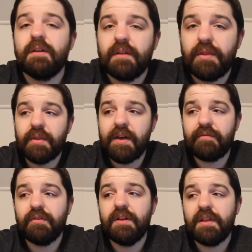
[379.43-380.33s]

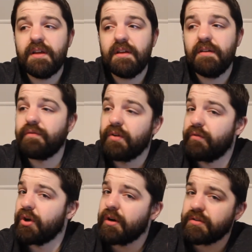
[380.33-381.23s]
Thankfully, if
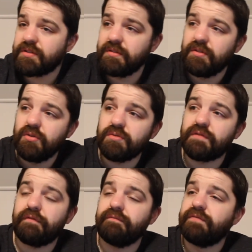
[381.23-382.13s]
you're gonna
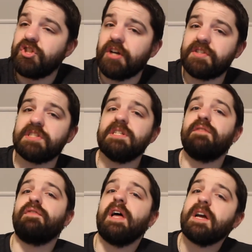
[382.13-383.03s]
use Justice League
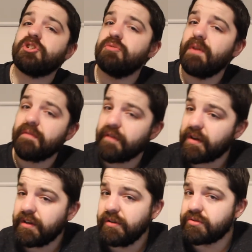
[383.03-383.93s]
Flash, you better
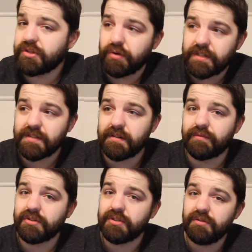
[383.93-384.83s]
fucking use
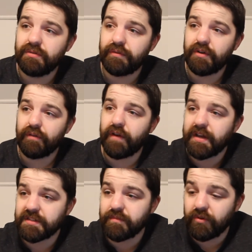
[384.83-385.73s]
Quicksilver too for your
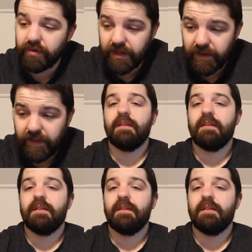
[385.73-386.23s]
fast boy.